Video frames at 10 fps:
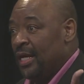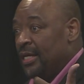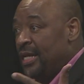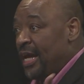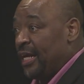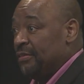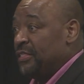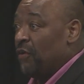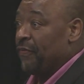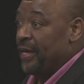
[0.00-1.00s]
negative
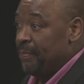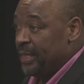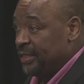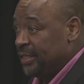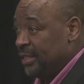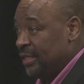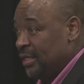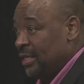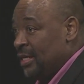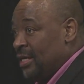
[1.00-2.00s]
self-image,
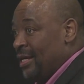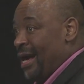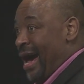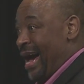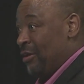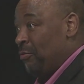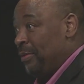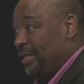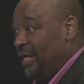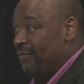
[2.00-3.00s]
I don't
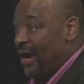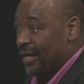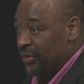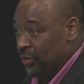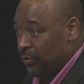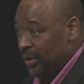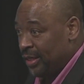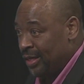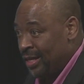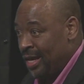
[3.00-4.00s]
believe I can do it,
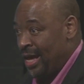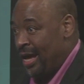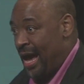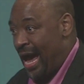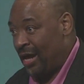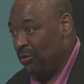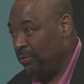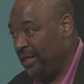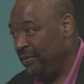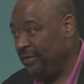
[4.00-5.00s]
I don't
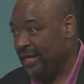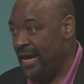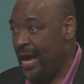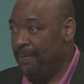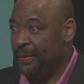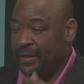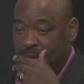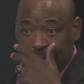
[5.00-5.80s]
believe it can happen,